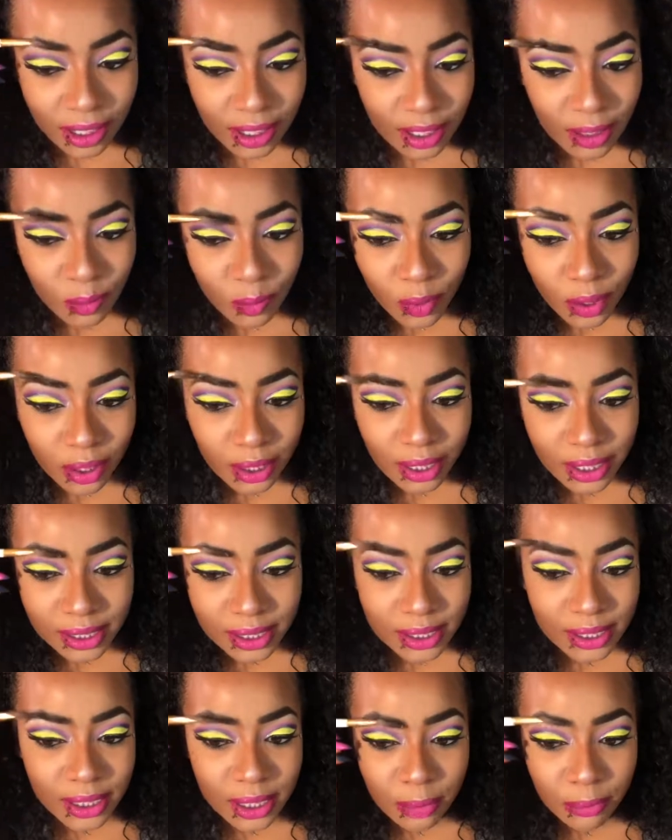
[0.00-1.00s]
can work as
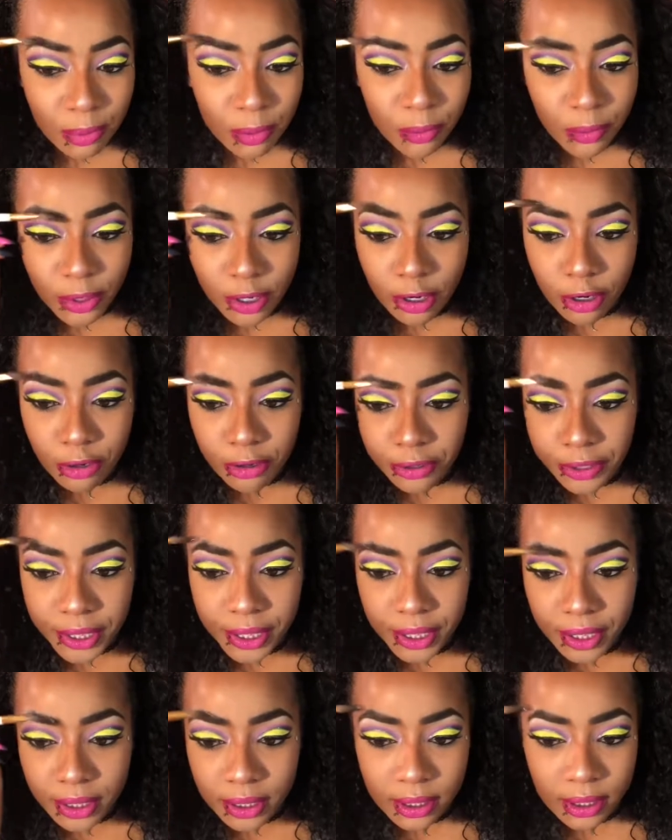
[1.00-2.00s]
a
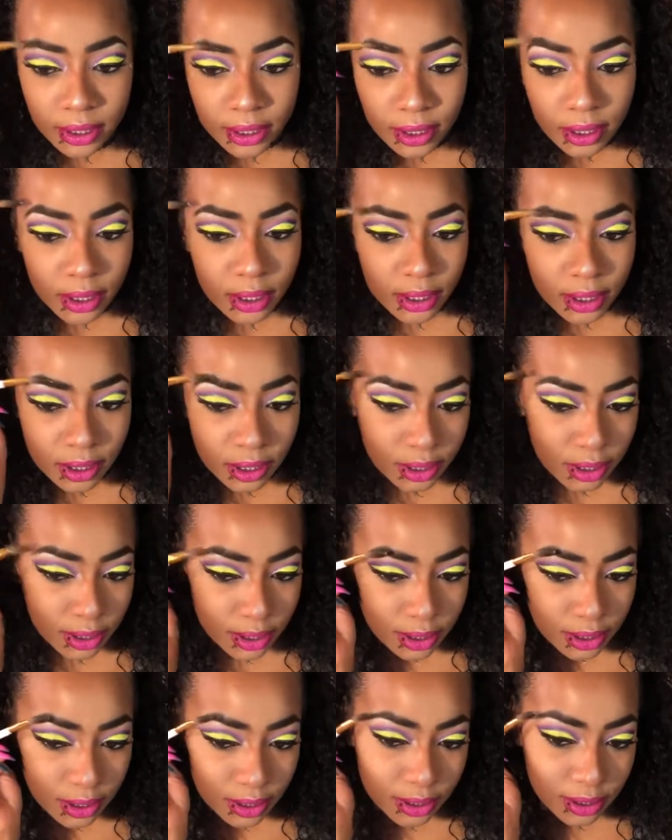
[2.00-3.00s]
temporary
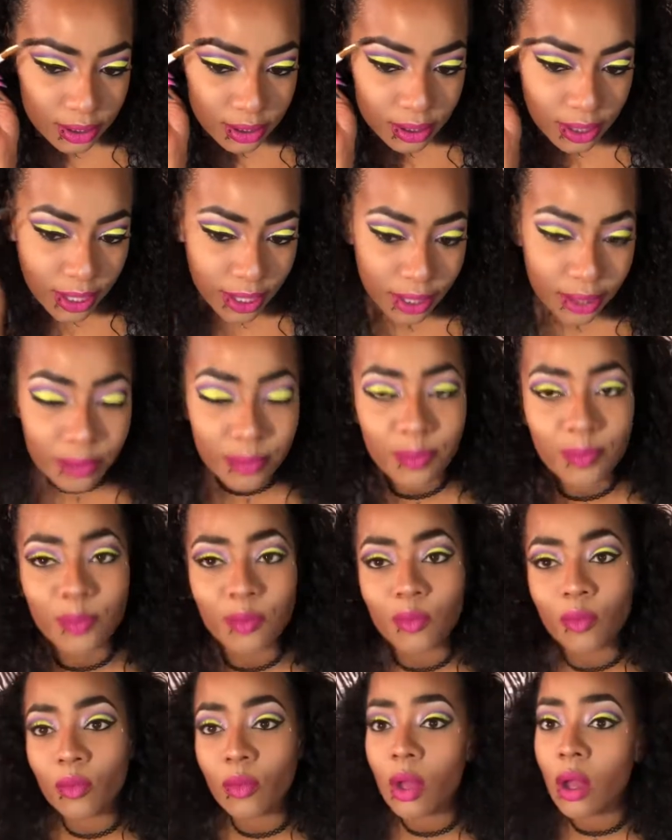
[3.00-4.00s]
set
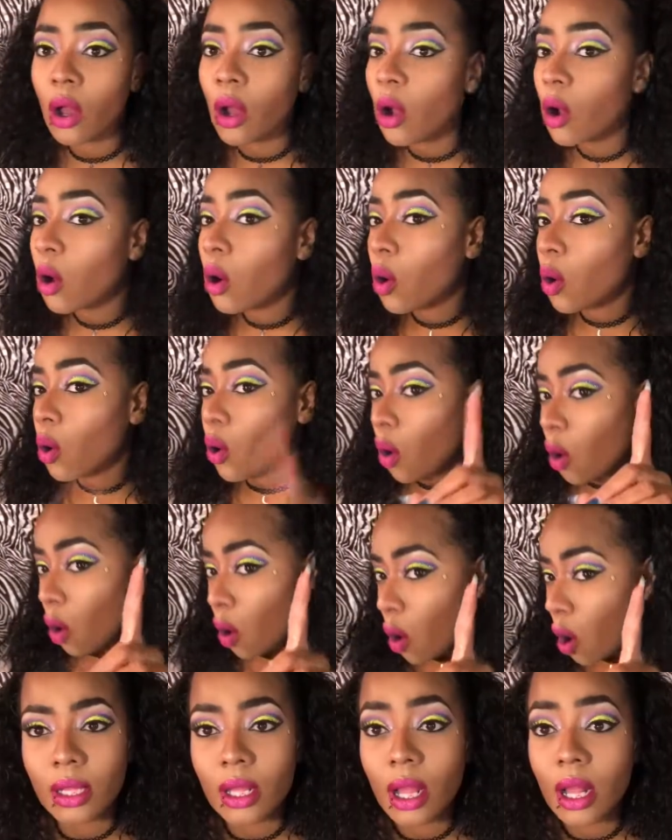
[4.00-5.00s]

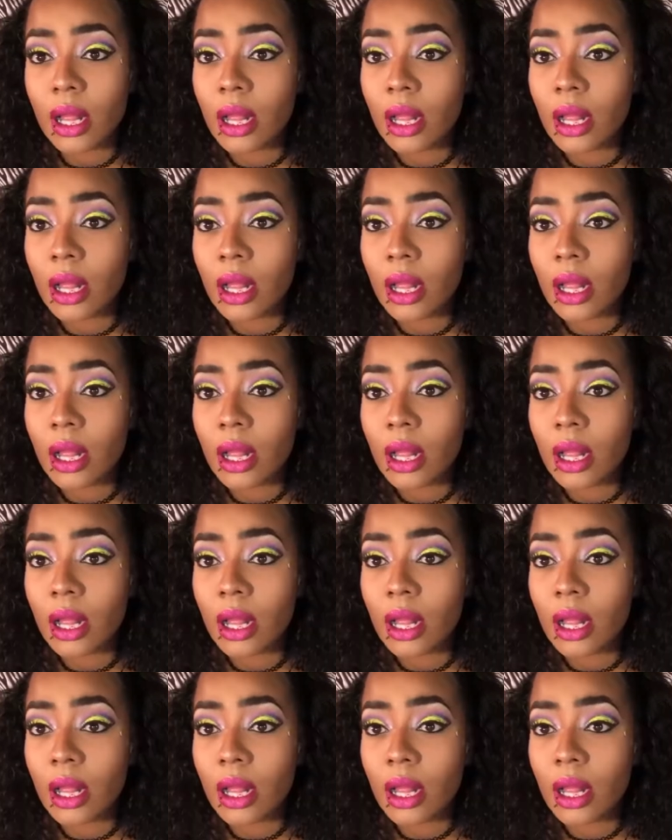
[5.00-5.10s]
or